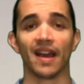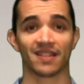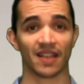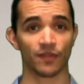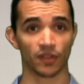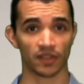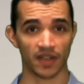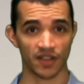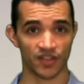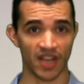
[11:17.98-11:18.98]
except for the
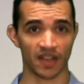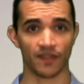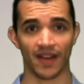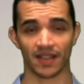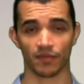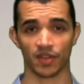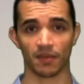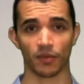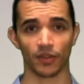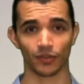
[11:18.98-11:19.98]
transgenic fats, which
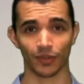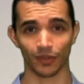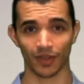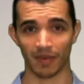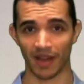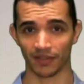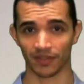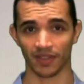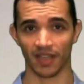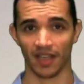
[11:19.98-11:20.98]
I'm going to talk
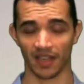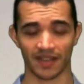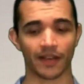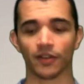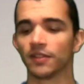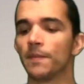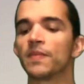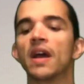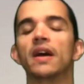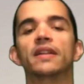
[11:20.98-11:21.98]
about in a second.
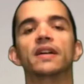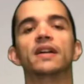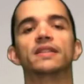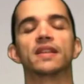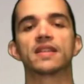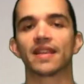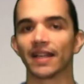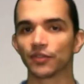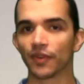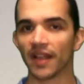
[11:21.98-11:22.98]
The
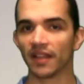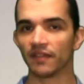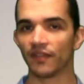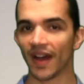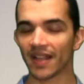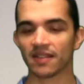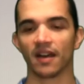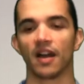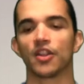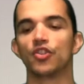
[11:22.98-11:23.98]
saturated fats
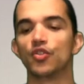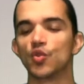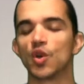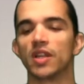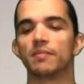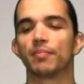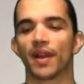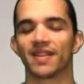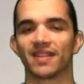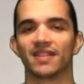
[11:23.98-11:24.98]
are usually
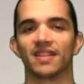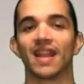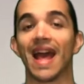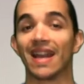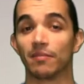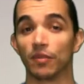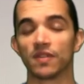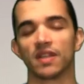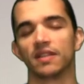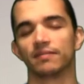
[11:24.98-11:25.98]
present in animals